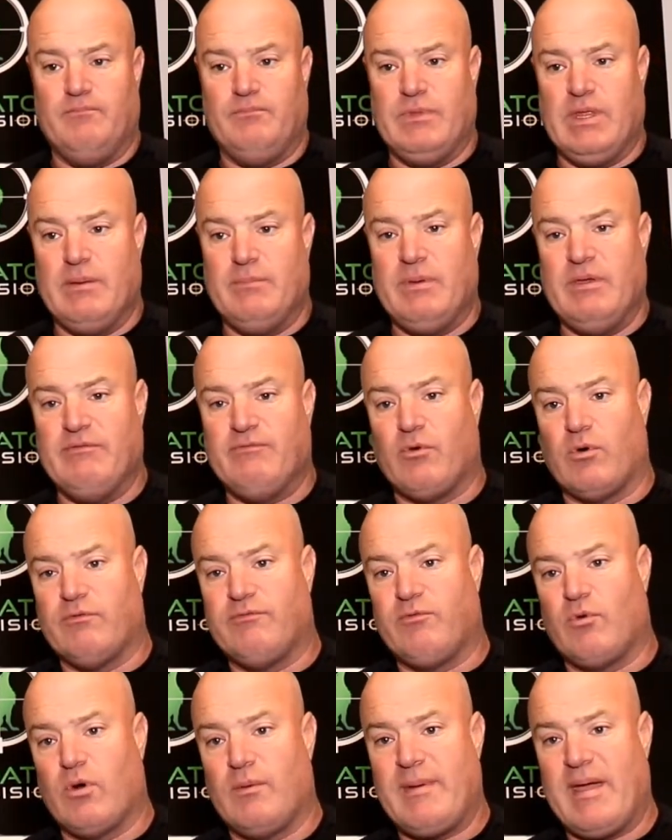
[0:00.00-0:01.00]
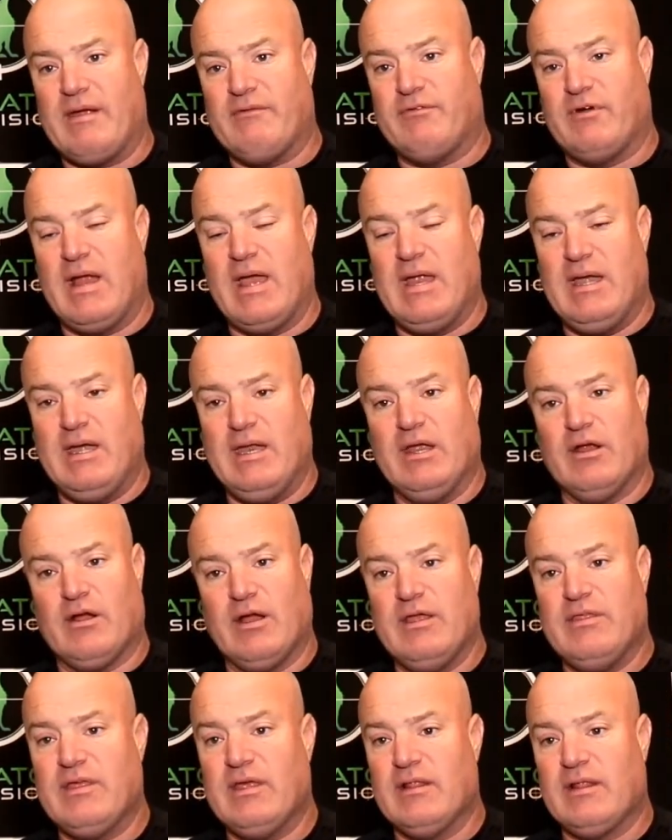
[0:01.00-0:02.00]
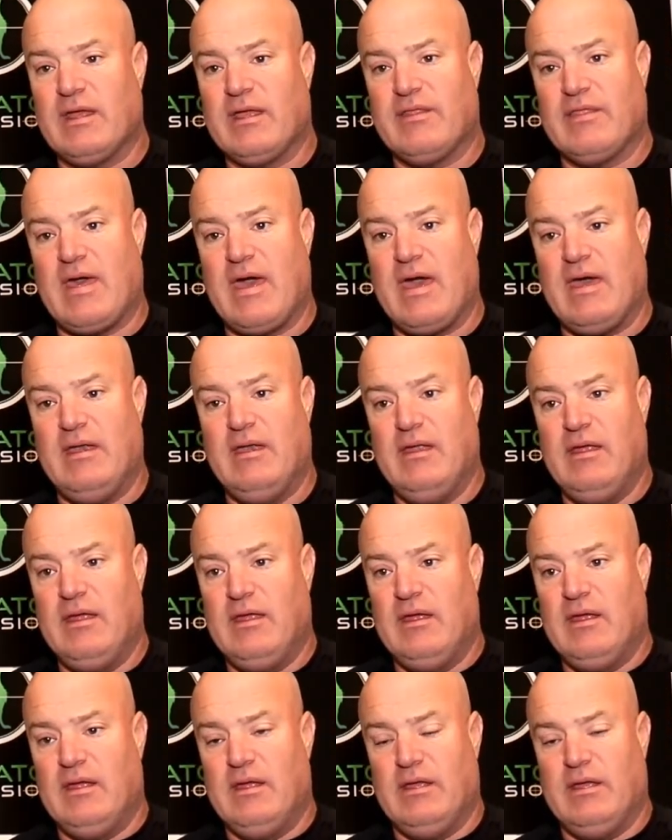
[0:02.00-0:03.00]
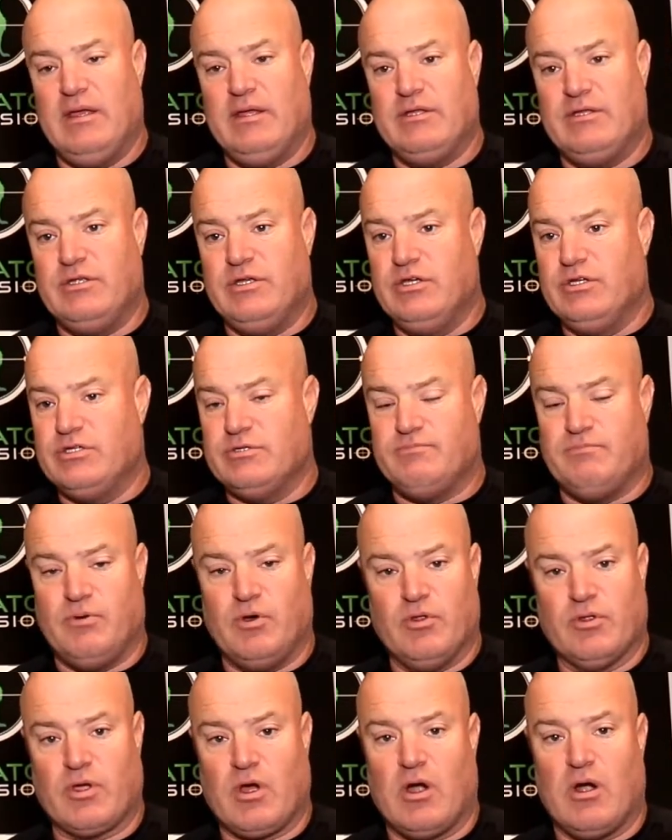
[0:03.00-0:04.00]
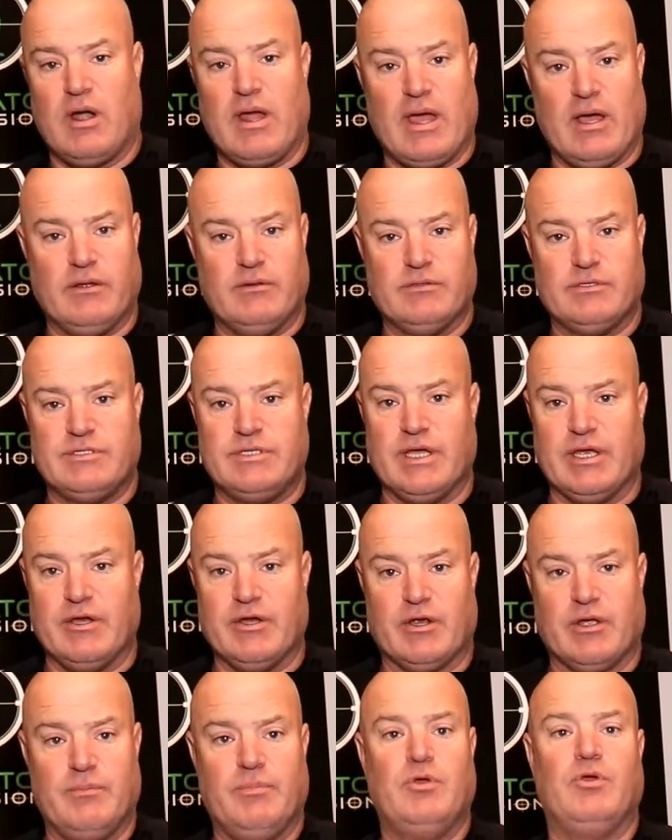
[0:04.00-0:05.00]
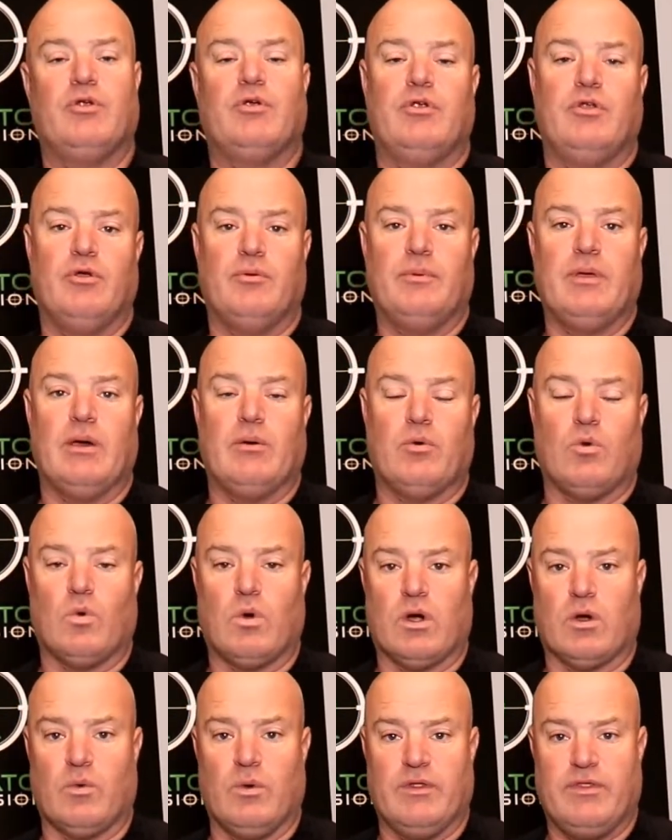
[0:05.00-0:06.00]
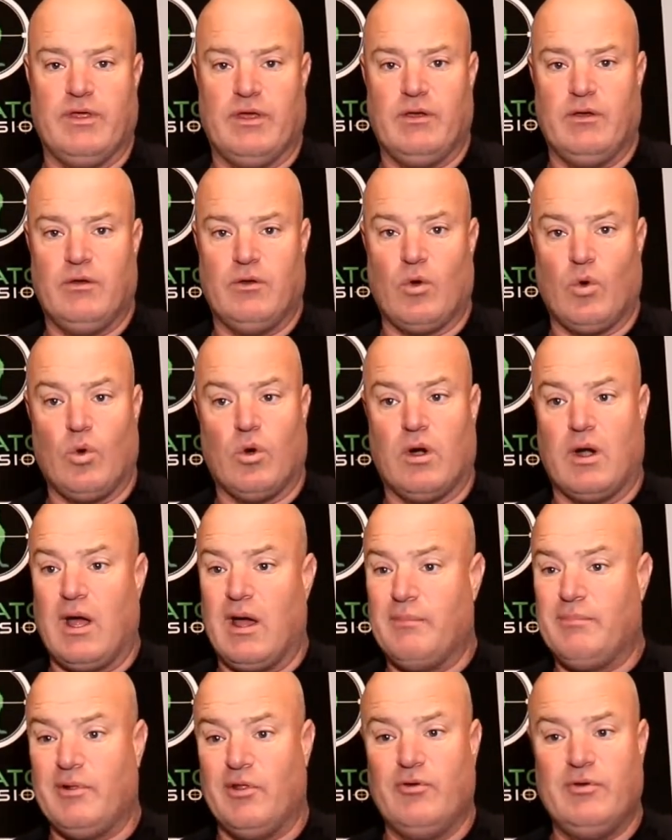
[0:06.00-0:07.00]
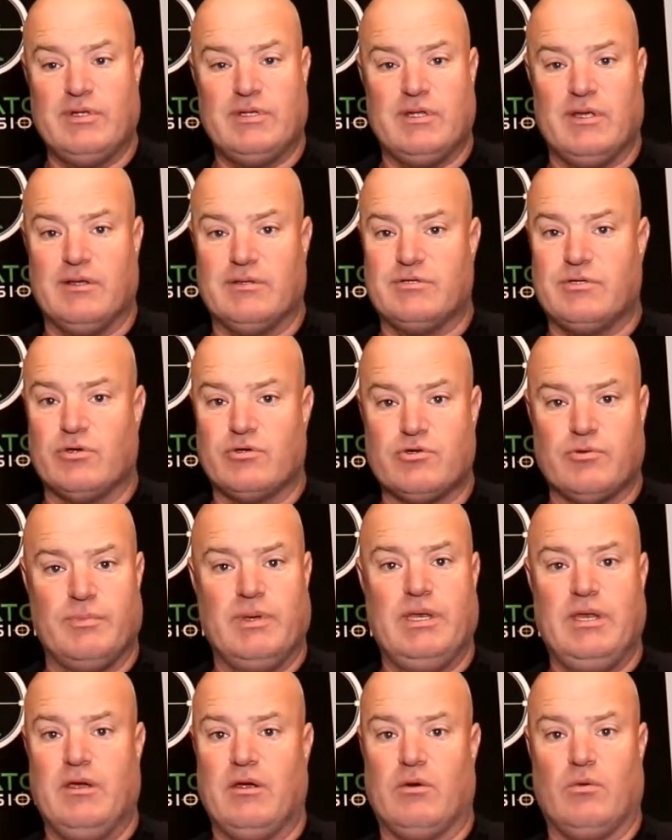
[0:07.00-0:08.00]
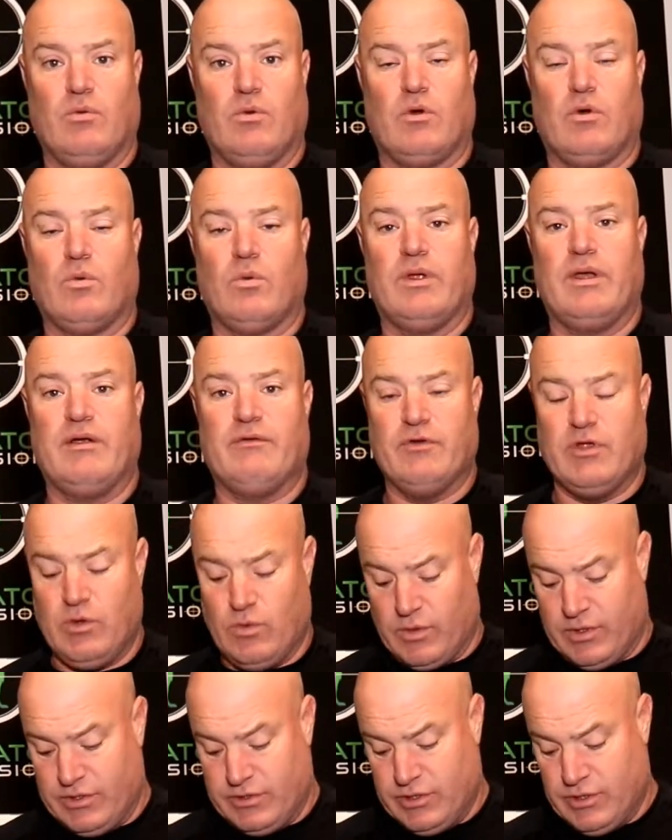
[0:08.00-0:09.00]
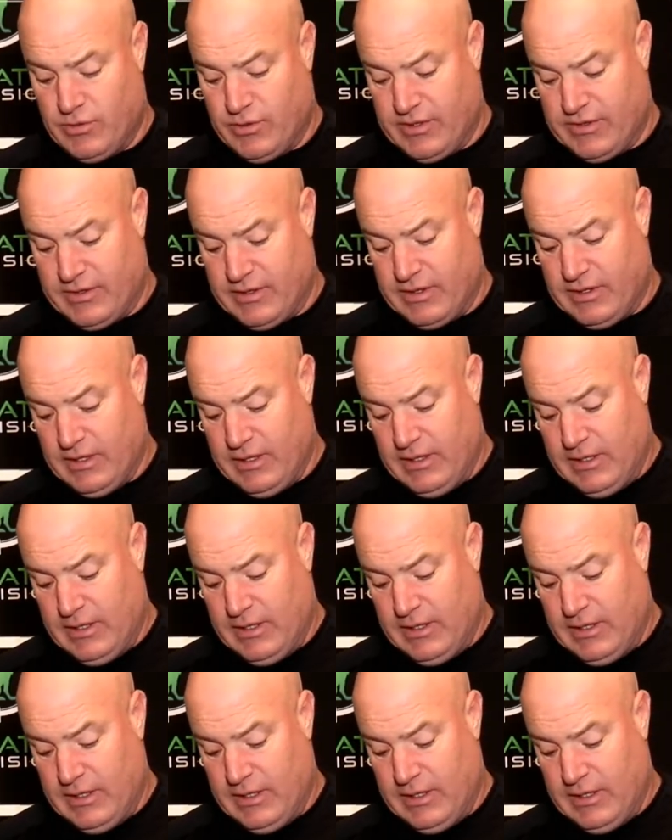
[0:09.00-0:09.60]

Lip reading: MP4 format for editing or anything like that. You just pull the card out, stick it in your computer, and you'll be able to work with it, or upload it to social media or whatever you want to do with it.